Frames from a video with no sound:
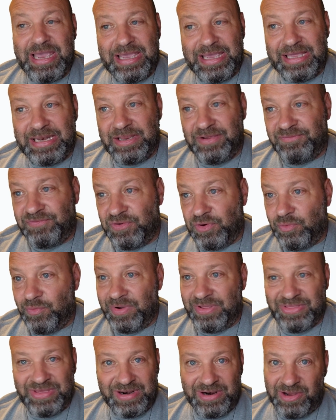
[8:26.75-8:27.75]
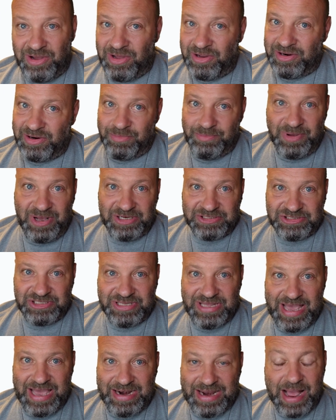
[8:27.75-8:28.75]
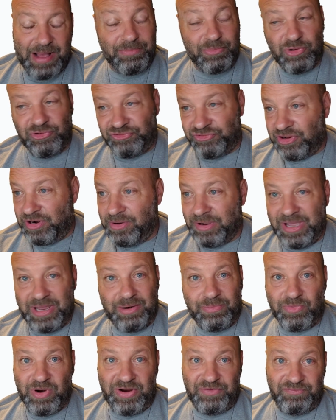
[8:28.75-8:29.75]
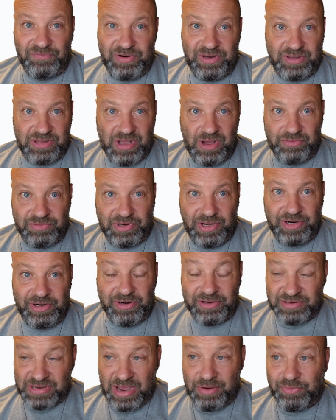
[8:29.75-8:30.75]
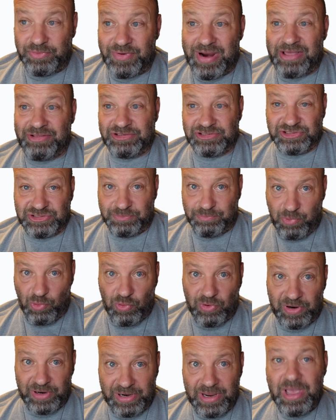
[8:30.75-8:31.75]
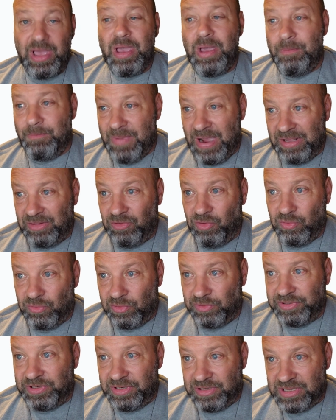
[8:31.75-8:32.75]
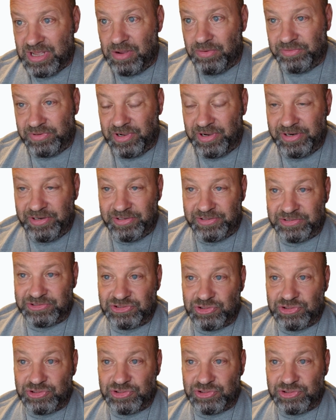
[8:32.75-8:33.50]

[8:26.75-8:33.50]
And if they're within $100 of that, I'm just going to get them right from Discount Tire because I would rather support my local Discount Tire.